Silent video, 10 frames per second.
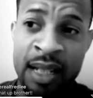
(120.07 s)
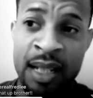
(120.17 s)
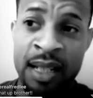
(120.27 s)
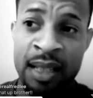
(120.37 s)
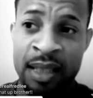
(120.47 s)

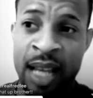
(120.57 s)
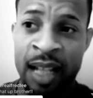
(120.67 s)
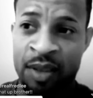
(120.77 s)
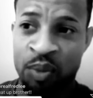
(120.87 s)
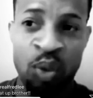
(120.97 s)
yeah.
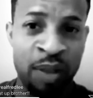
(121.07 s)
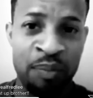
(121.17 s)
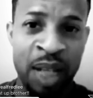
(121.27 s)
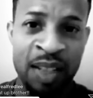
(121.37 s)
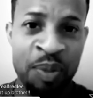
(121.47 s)
That's what
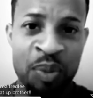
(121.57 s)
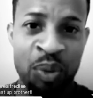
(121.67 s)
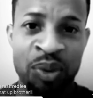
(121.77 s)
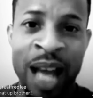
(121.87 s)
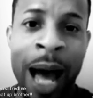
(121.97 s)
makes
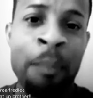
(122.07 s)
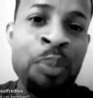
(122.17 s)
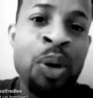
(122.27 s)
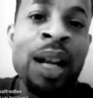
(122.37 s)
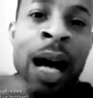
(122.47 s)
people
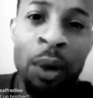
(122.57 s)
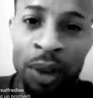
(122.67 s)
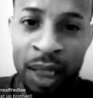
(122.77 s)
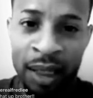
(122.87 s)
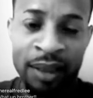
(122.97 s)
not put
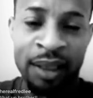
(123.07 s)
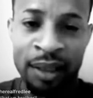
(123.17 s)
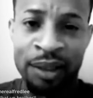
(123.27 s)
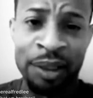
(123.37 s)
out content, you